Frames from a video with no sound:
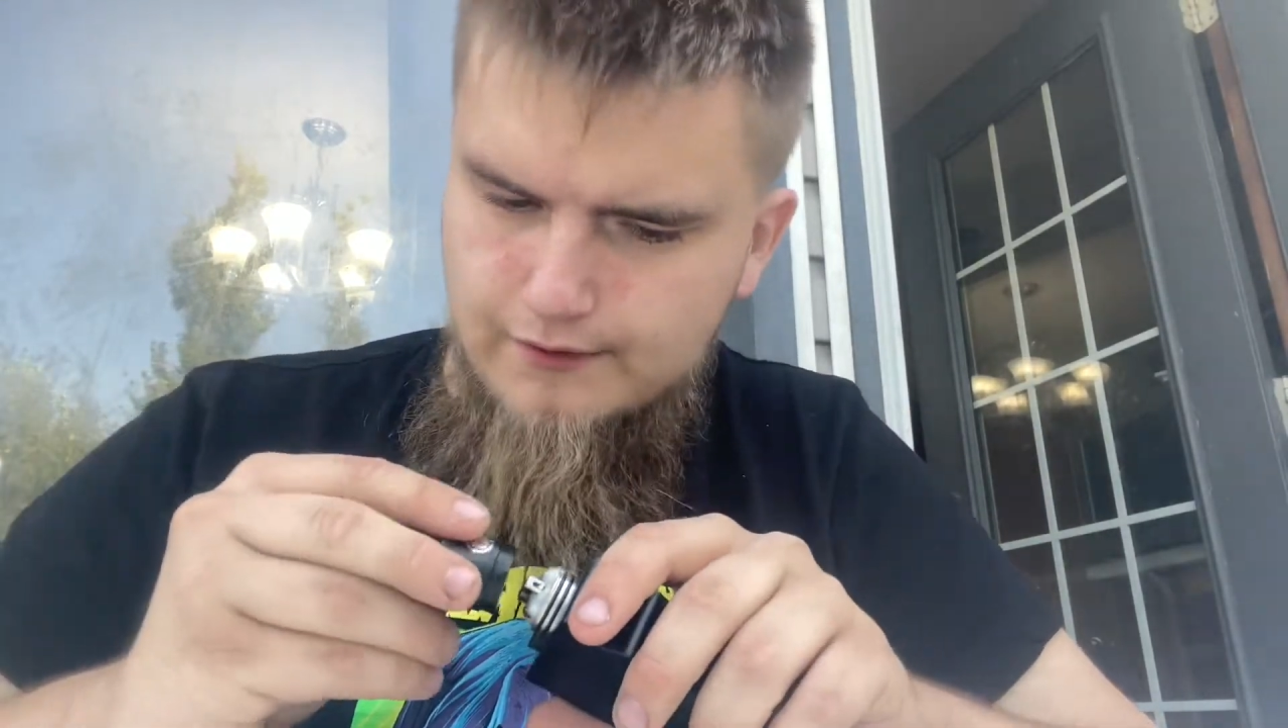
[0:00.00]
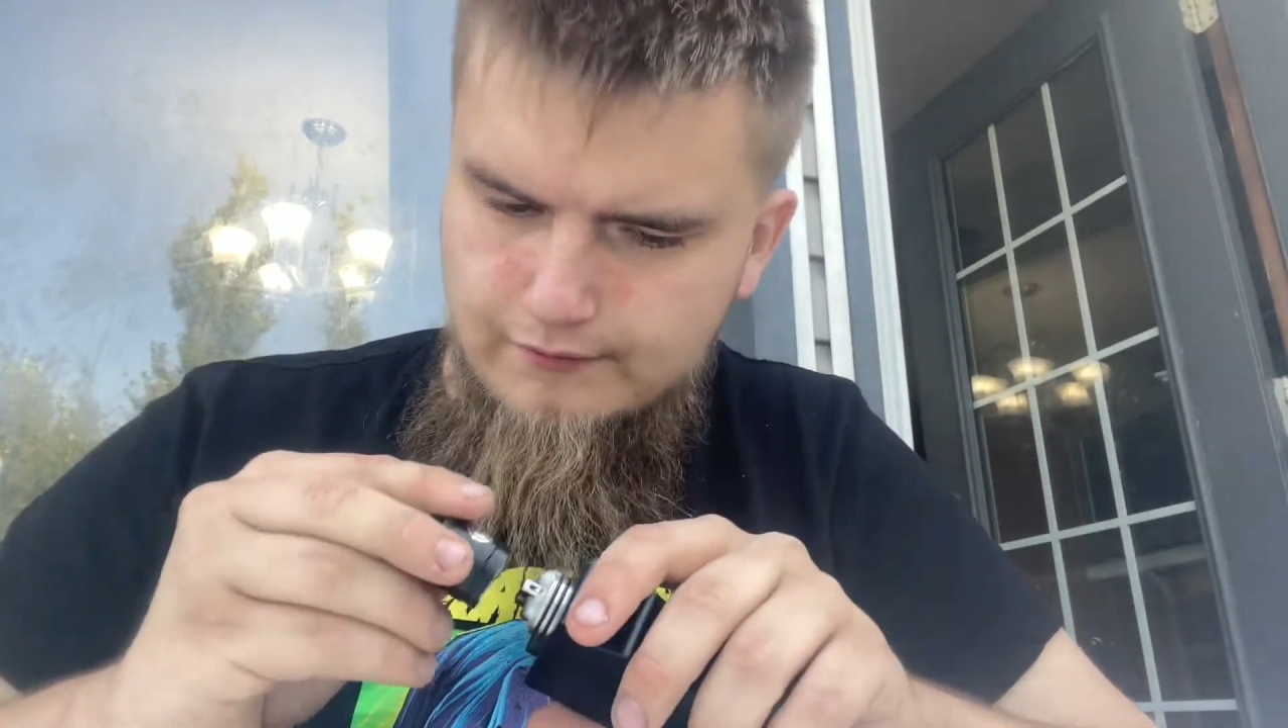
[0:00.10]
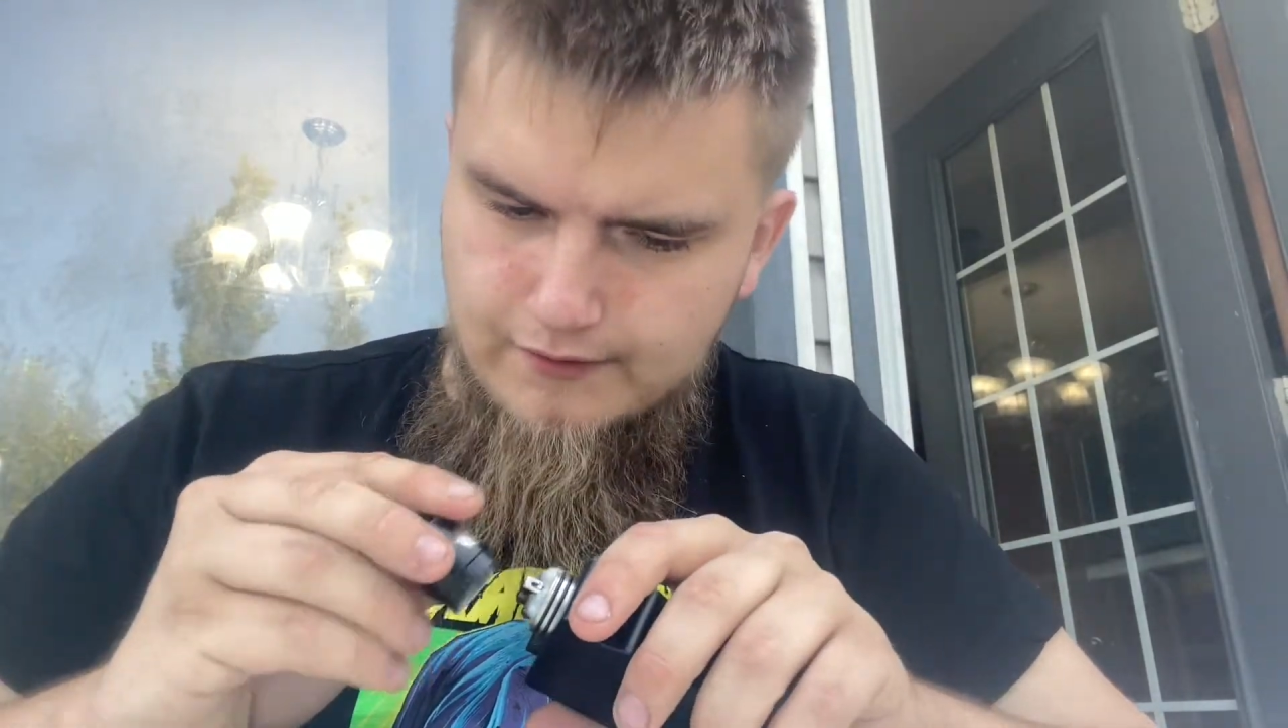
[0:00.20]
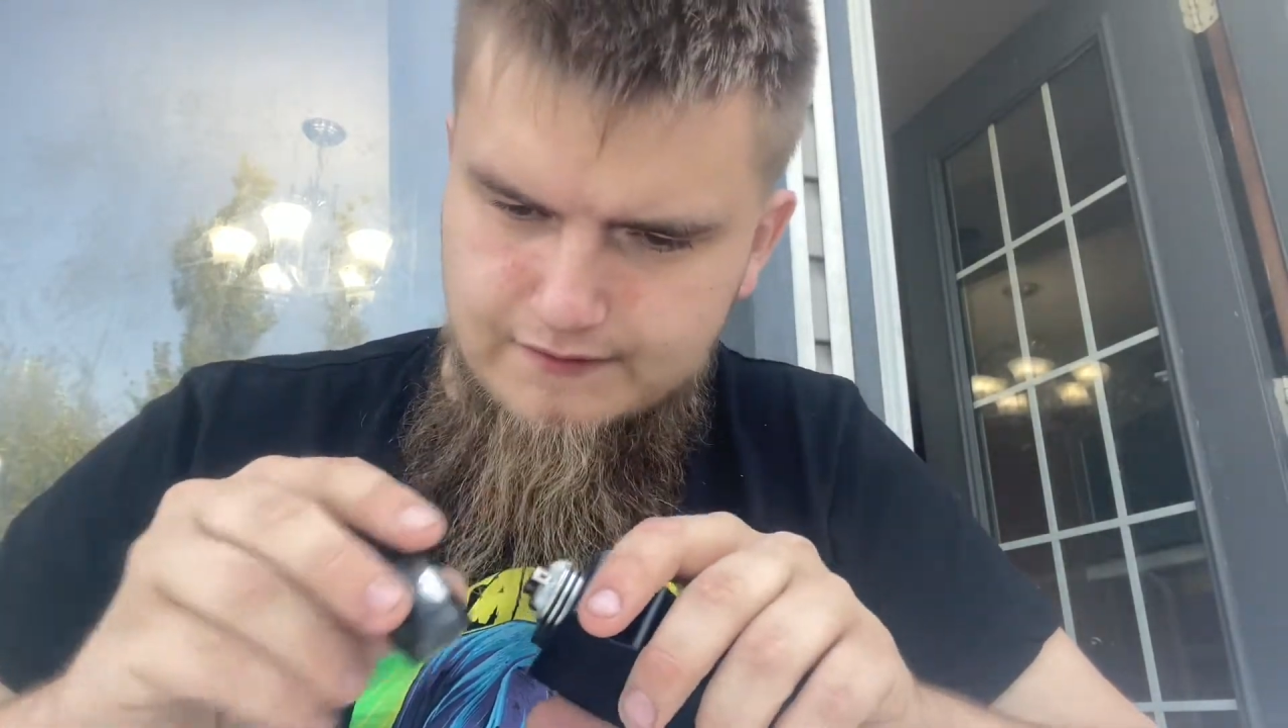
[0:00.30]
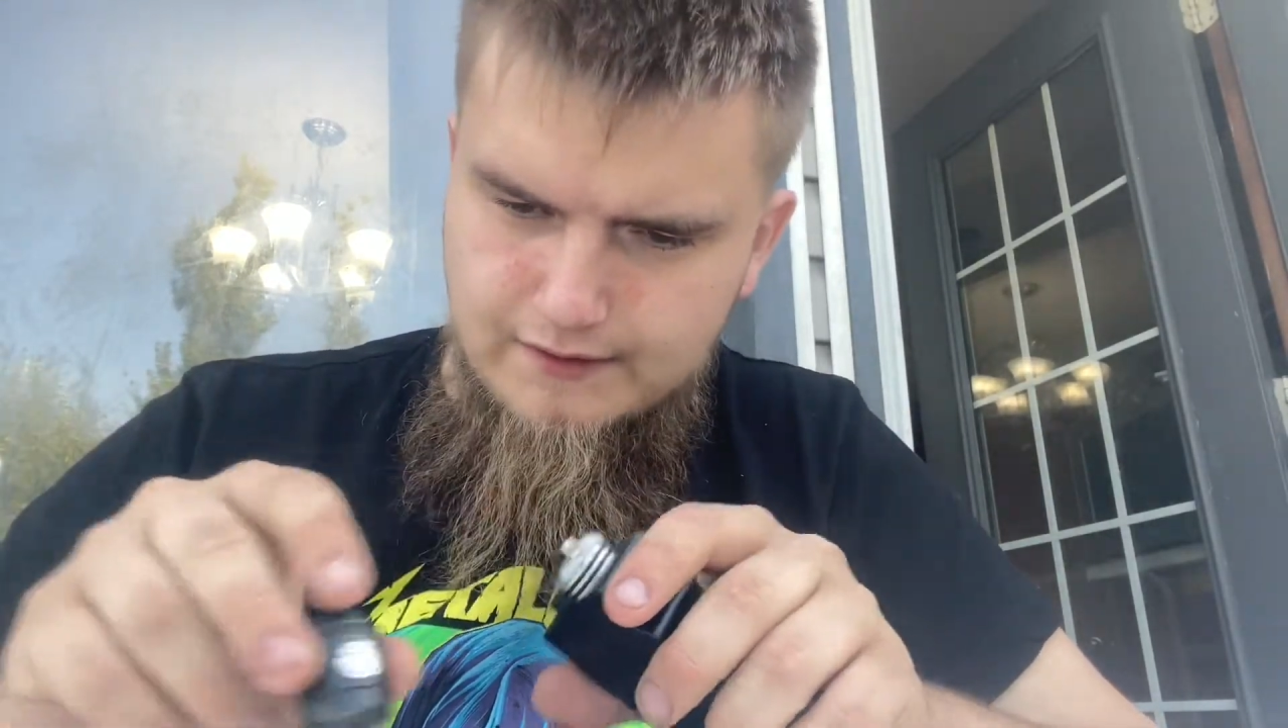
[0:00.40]

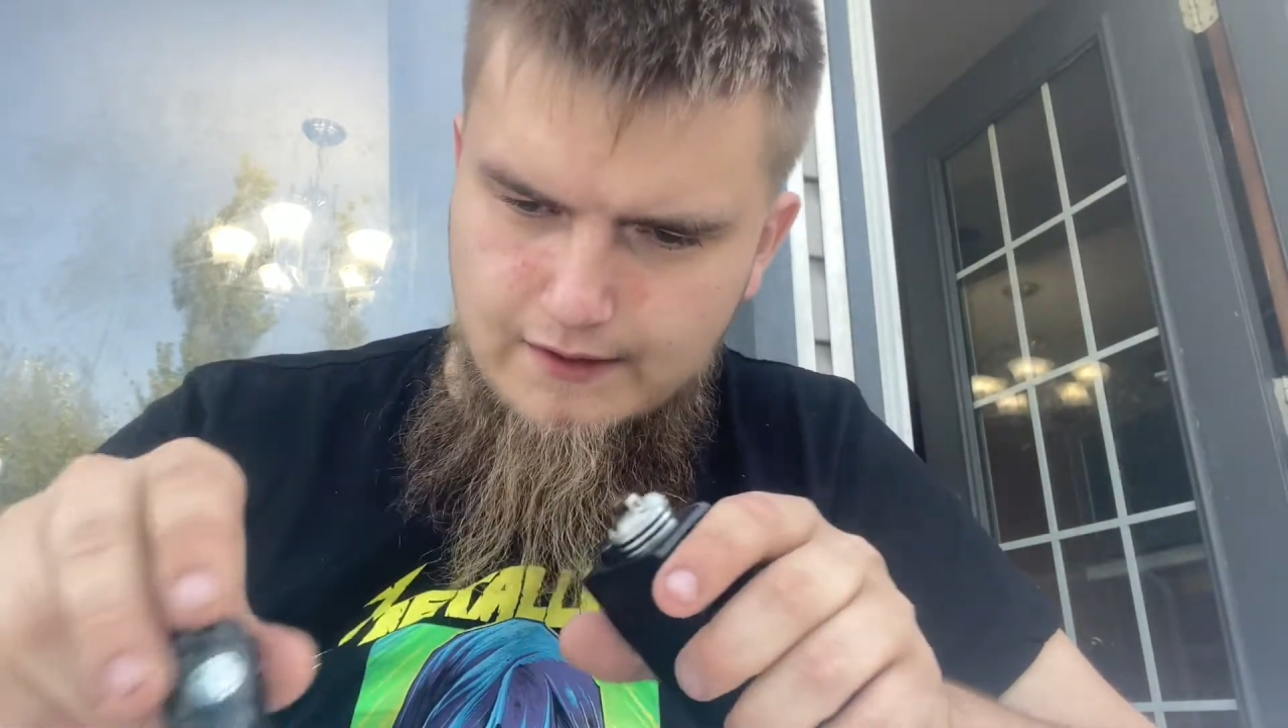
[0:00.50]
everything else like